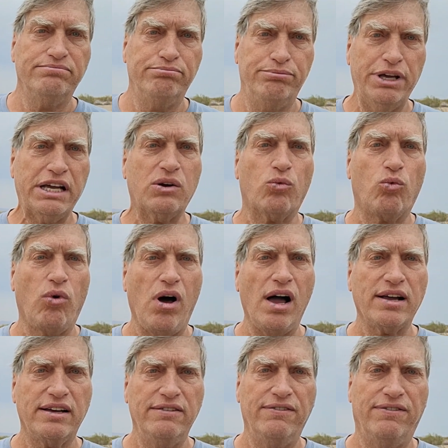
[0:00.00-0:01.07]
big
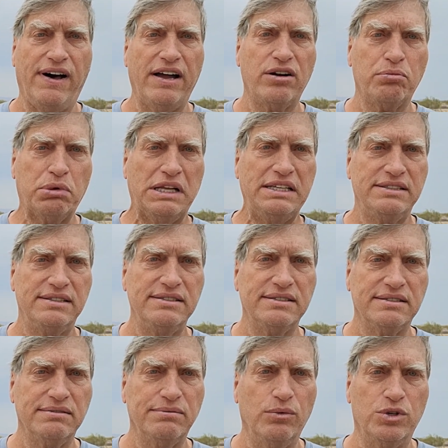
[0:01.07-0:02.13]
rock
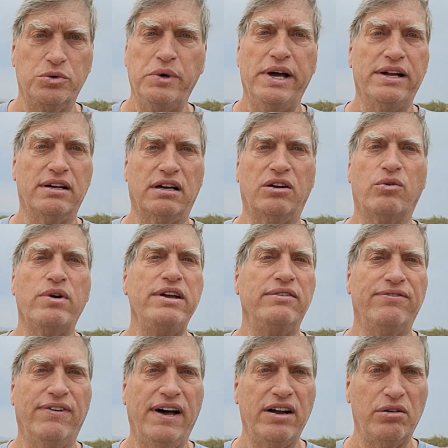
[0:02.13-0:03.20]
fireplaces, which we had a great
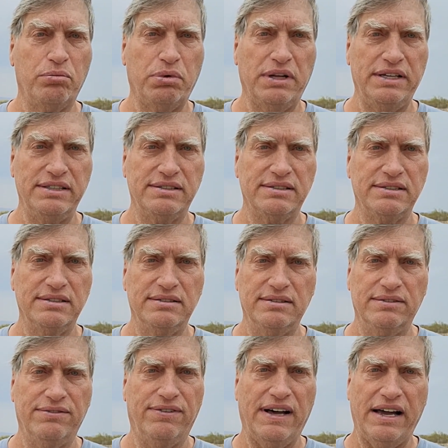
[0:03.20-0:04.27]
fireplace
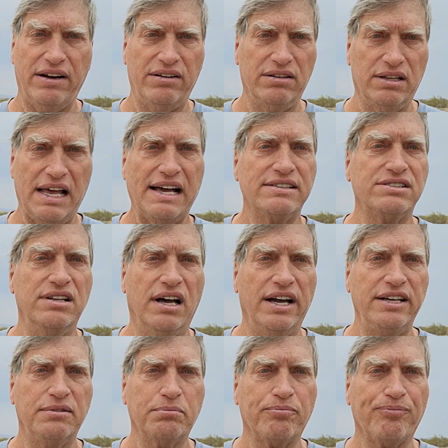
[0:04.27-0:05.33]
fire last
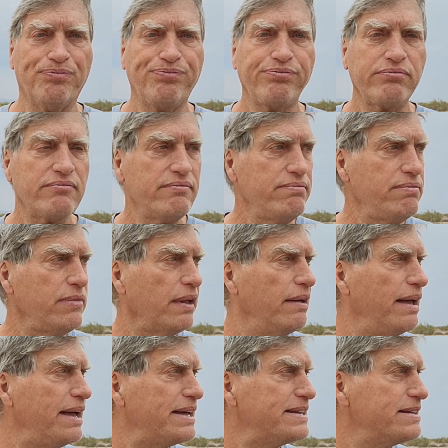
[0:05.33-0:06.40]
night.
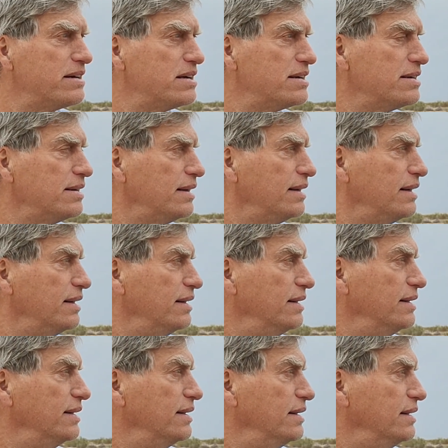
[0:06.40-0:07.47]
And
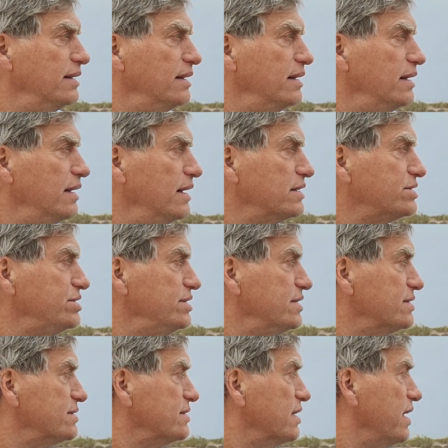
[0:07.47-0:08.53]
it's
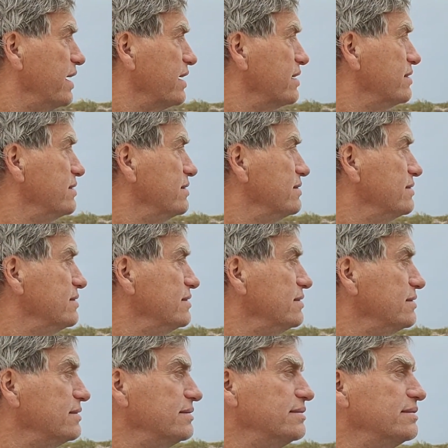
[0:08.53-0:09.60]
just like
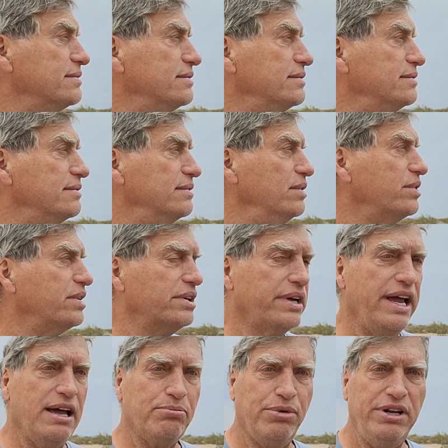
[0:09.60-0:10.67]
you could
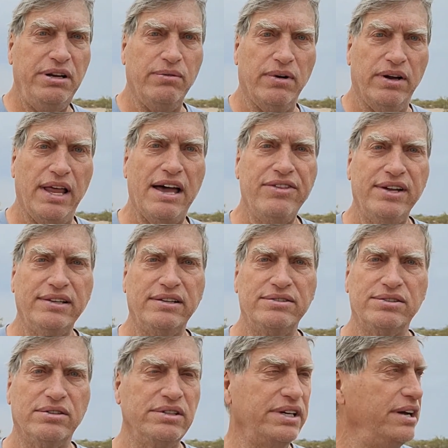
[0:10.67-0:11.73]
camp anywhere. I think
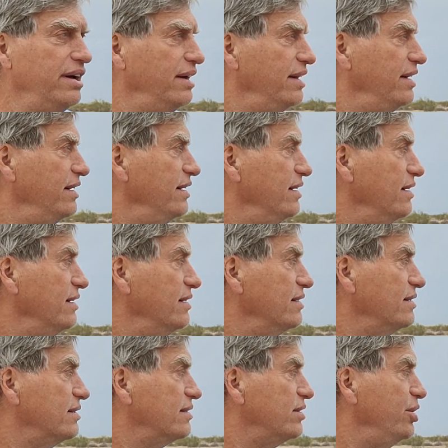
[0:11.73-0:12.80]
there's only
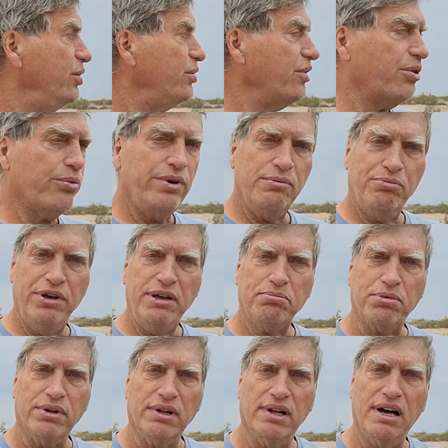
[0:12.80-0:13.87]
2 or 3
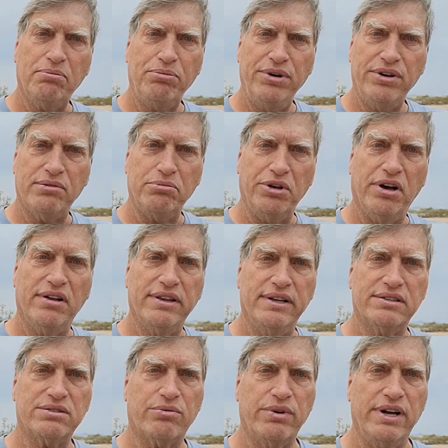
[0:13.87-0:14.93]
people up here beyond
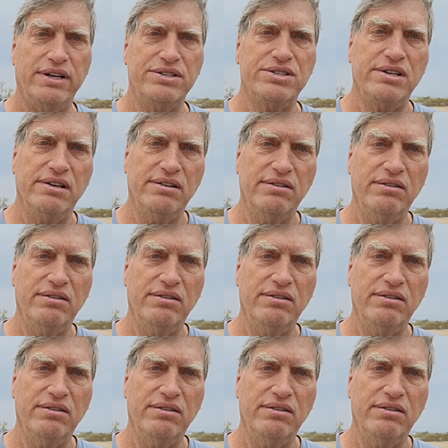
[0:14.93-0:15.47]
this ridge